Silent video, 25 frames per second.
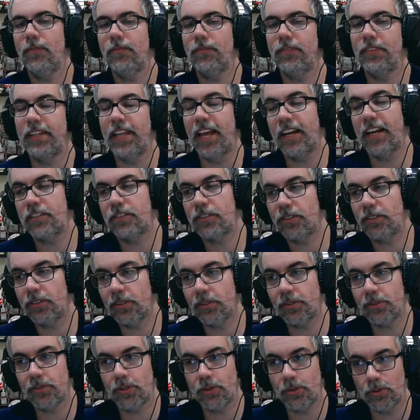Naturally
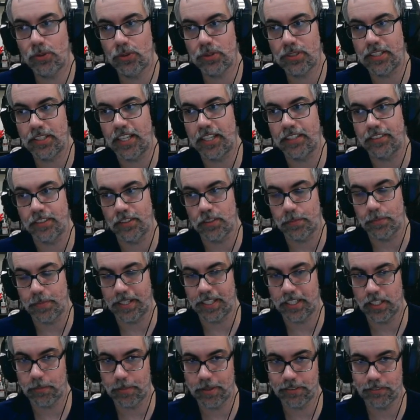on 2s, and that does
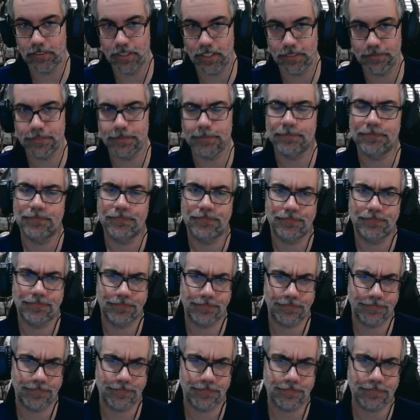make it a bit rough.
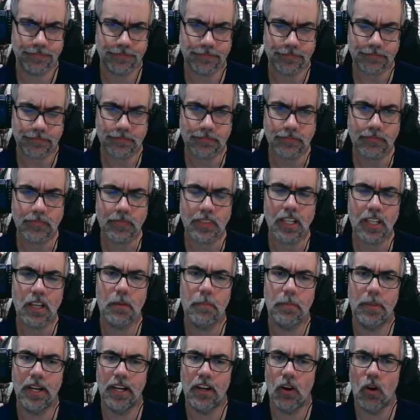
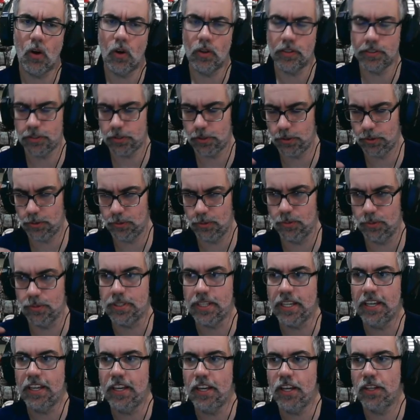But on 2s,
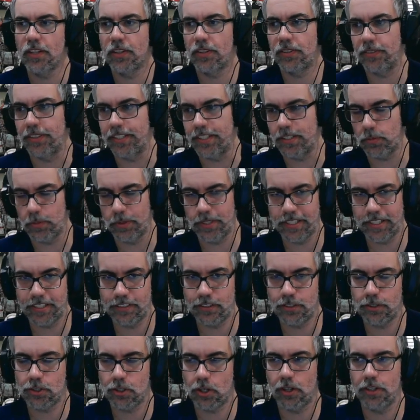3s when you get
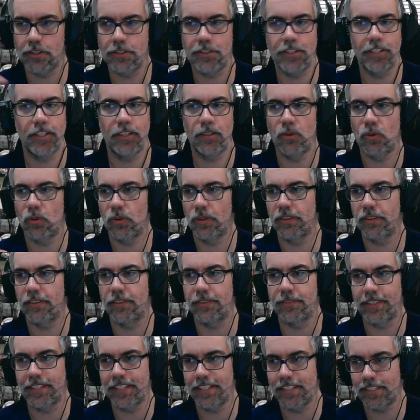to charge in, or
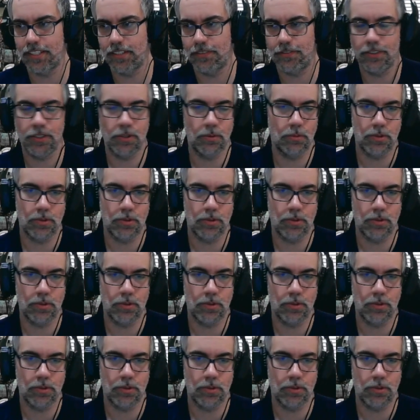3s if you